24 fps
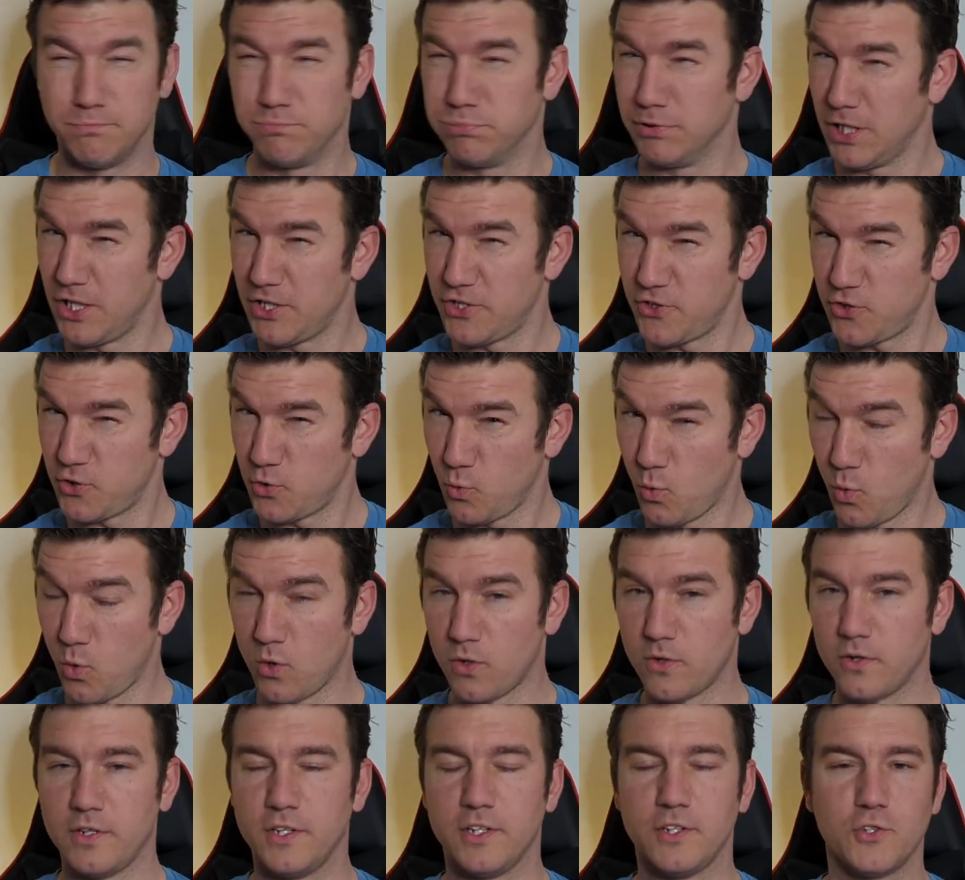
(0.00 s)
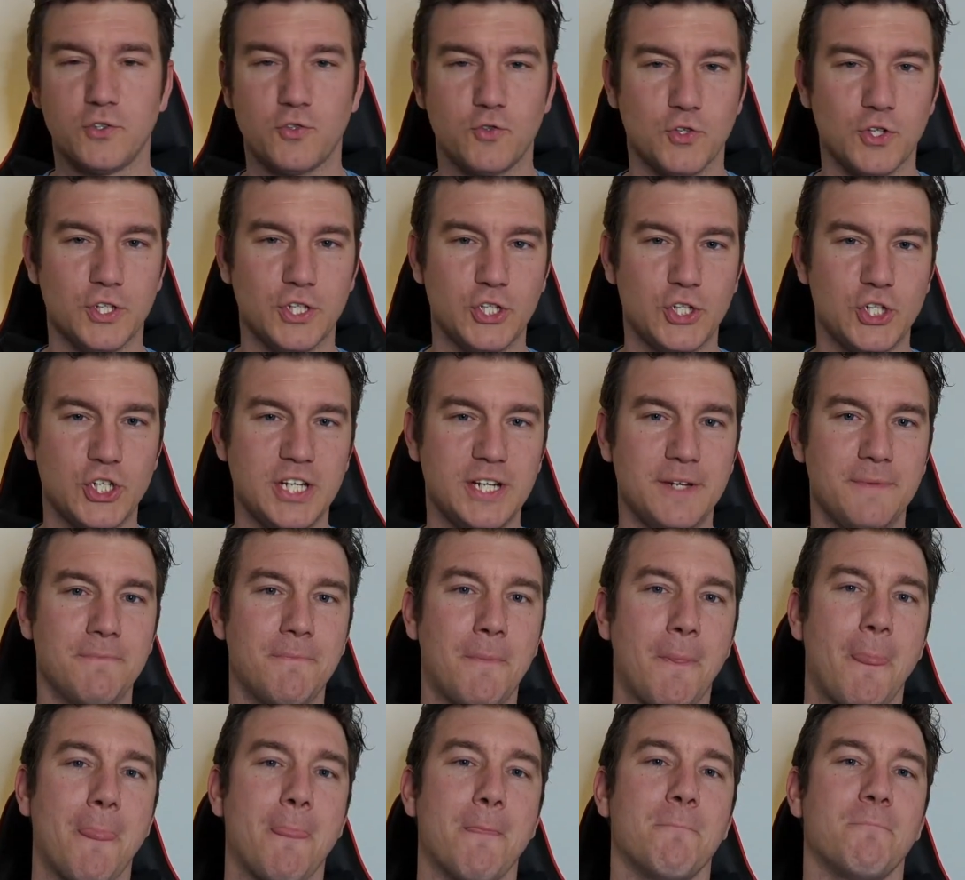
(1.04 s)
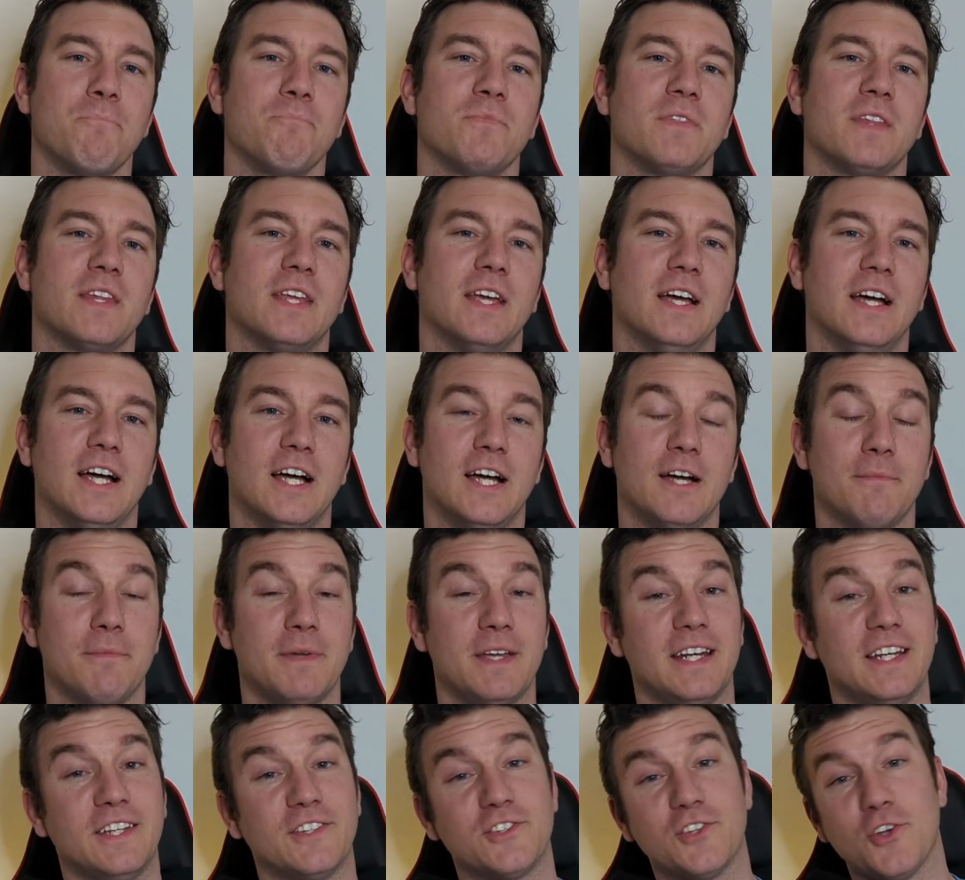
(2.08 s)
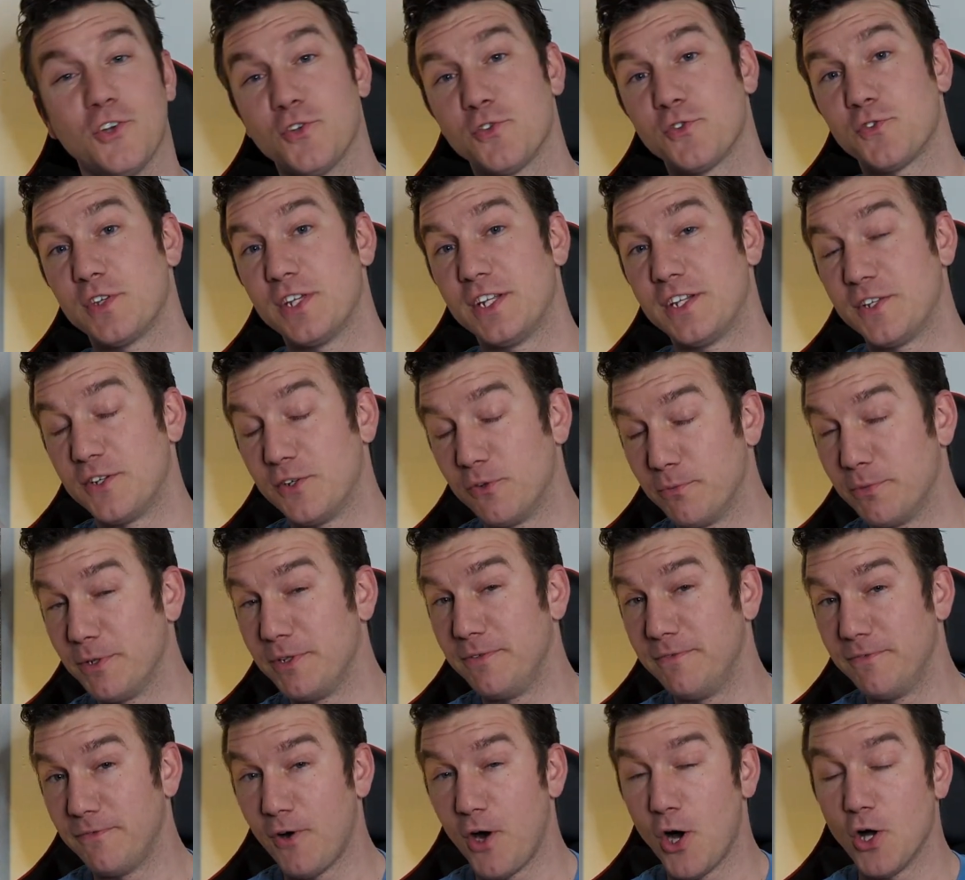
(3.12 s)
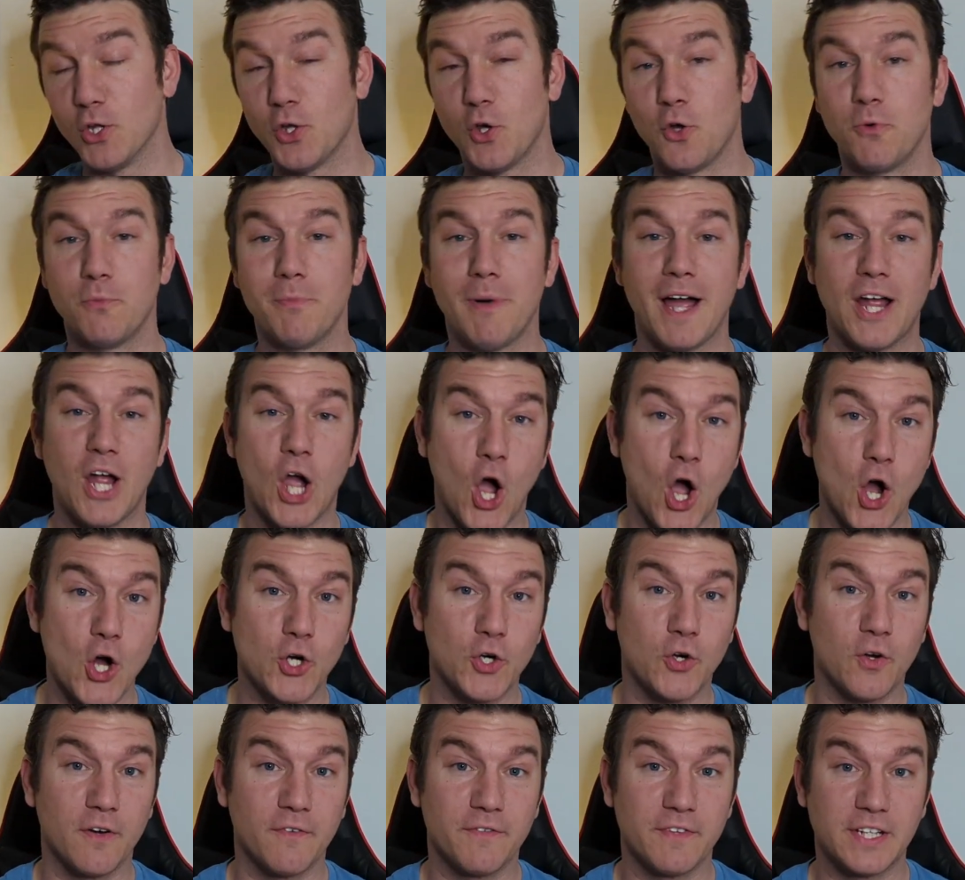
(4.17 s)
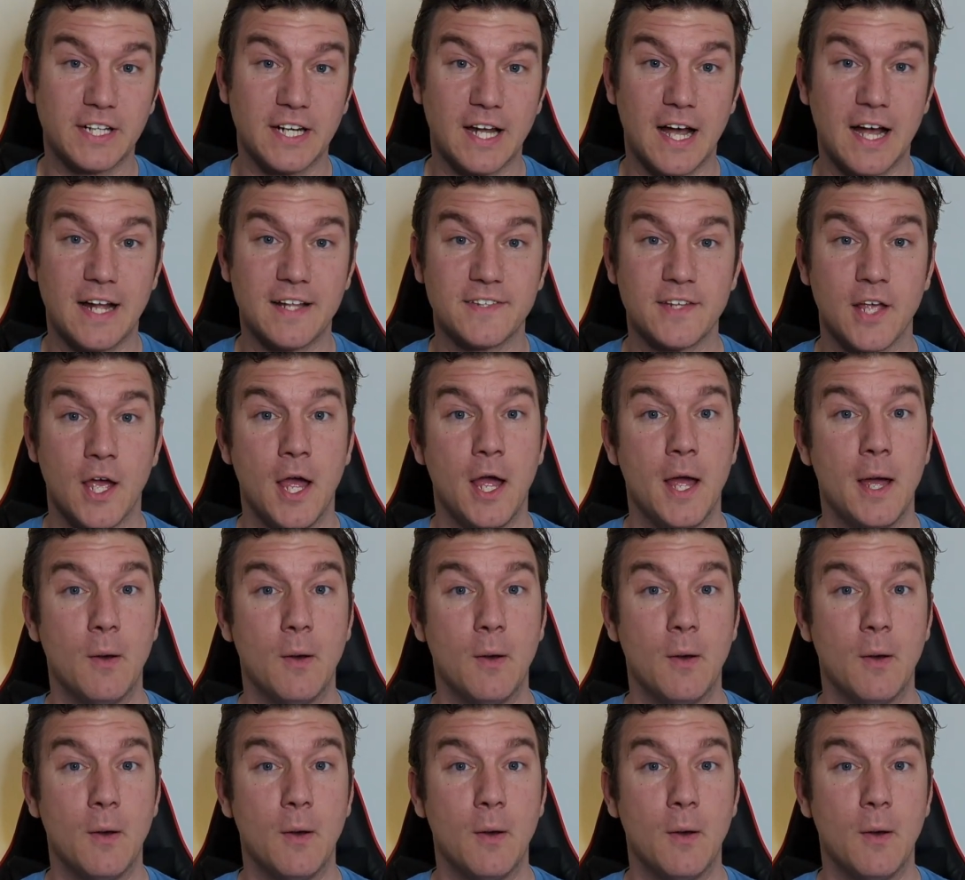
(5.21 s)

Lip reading: Bloodsworn trilogy. It is also, it'll be followed by Hunger of the Gods.